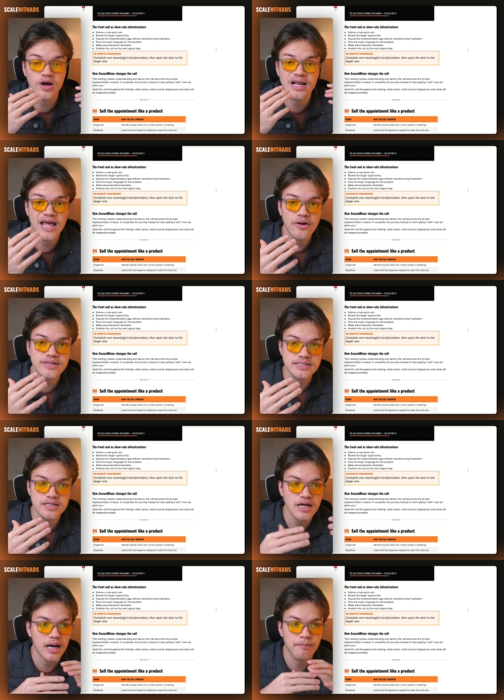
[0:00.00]

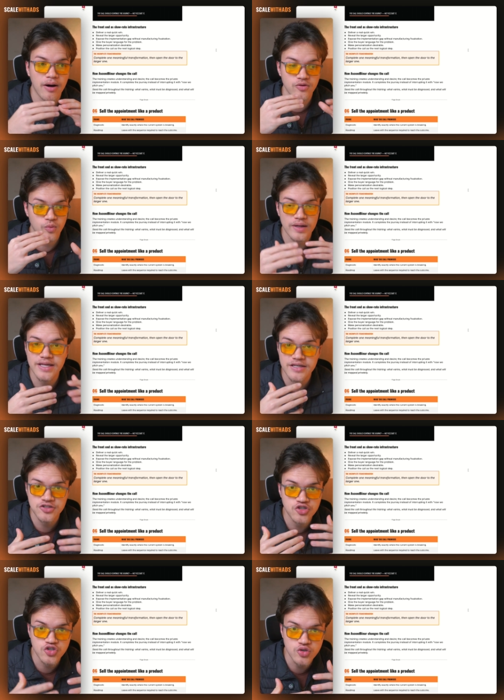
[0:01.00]
clarity about what they need
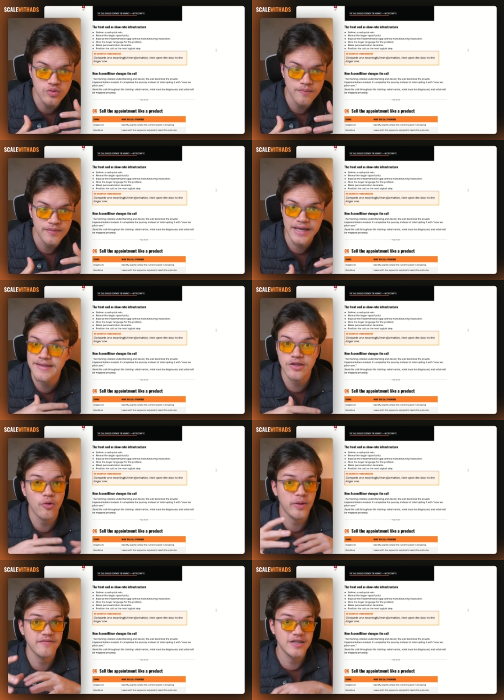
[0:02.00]
to do, and they
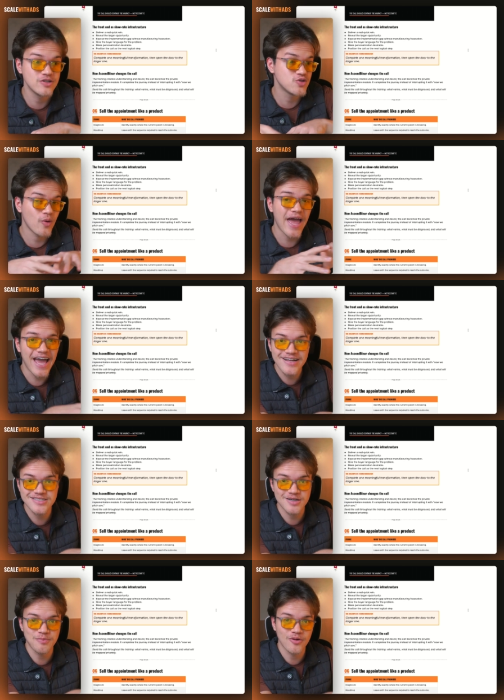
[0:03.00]
don't even need to act
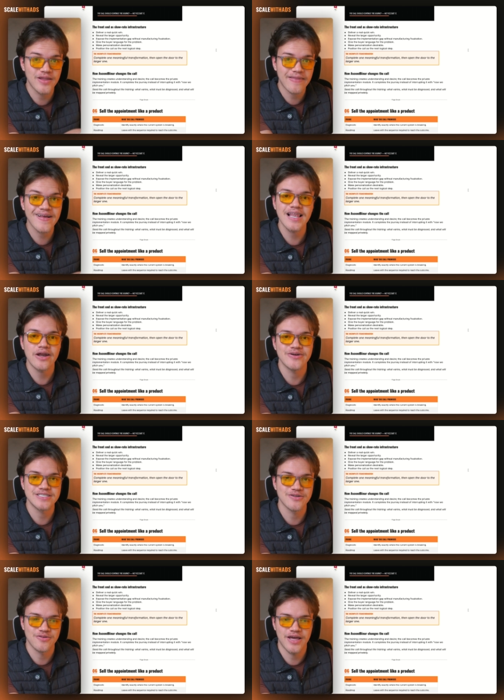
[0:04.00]
upon that
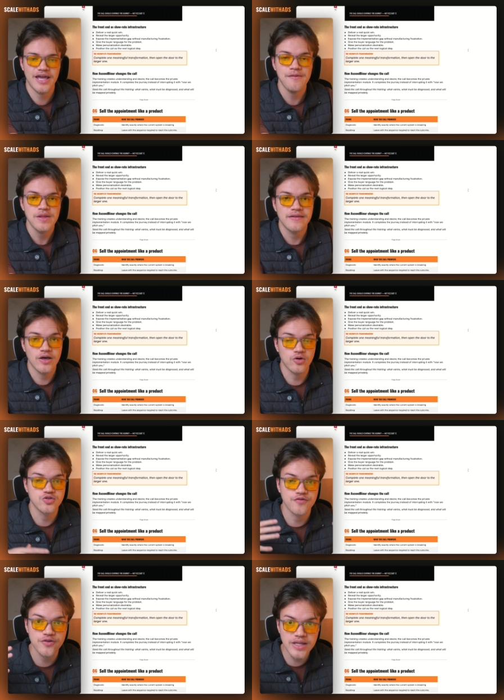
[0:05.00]
clarity, okay? They're going
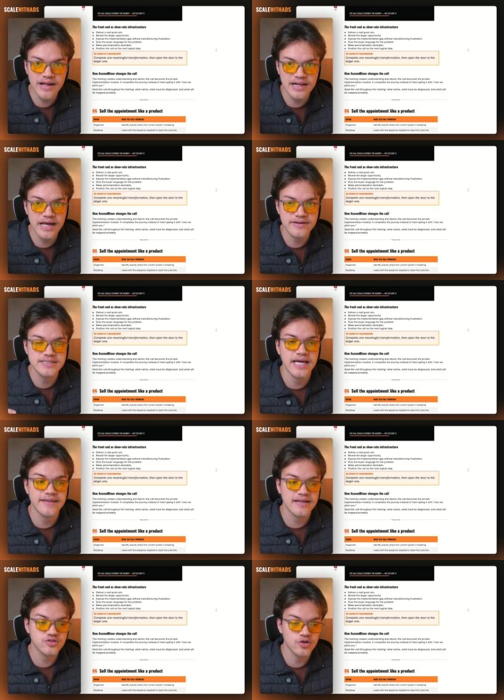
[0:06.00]
to feel that clarity,
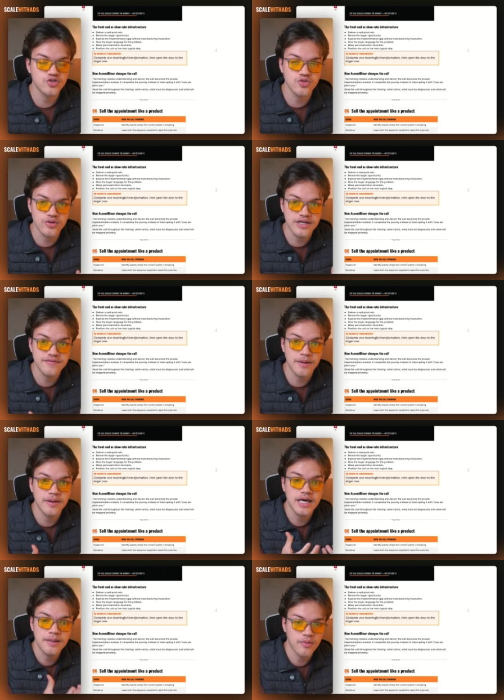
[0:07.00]
and that's going to give them
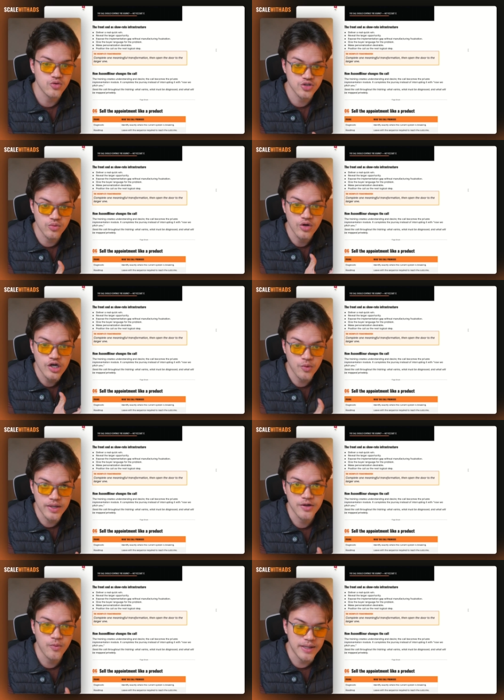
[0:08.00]
an emotional
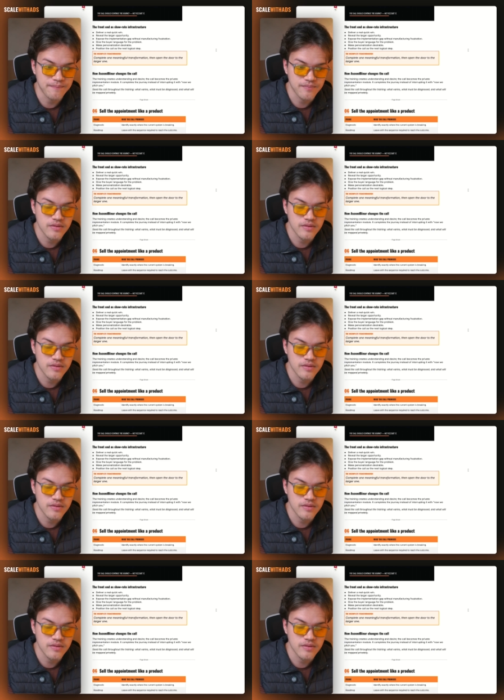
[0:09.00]
quick win.